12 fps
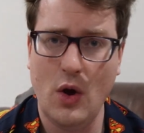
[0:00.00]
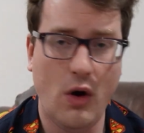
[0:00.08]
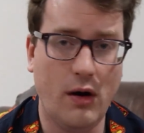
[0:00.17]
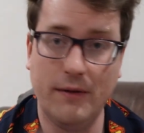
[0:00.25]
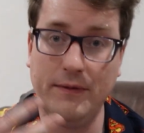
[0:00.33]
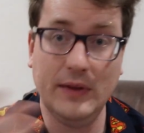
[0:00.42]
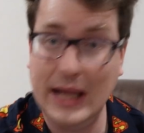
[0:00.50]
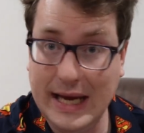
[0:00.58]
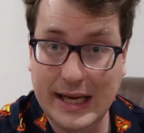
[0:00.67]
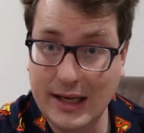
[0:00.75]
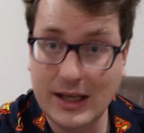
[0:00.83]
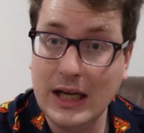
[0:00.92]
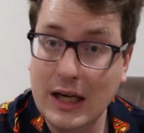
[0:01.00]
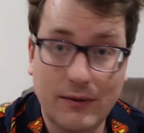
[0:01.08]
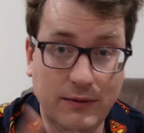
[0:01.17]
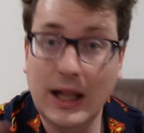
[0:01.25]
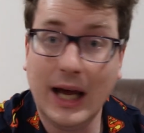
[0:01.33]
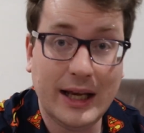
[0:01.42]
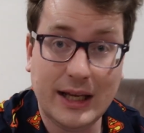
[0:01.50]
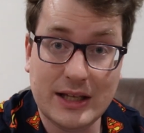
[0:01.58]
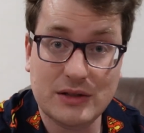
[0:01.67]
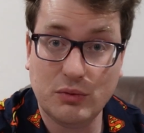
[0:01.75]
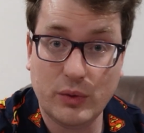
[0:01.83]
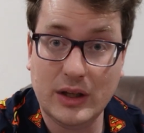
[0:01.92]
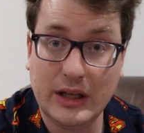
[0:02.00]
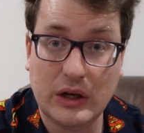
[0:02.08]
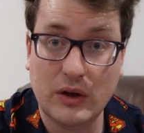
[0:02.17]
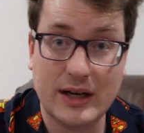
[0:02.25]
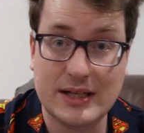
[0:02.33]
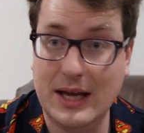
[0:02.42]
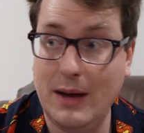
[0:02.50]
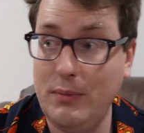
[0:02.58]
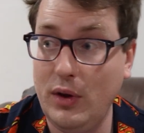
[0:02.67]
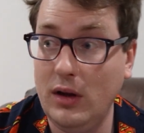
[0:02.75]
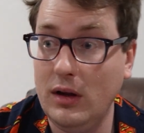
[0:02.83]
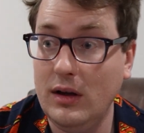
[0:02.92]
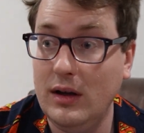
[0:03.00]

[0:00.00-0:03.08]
or flying is a really good example.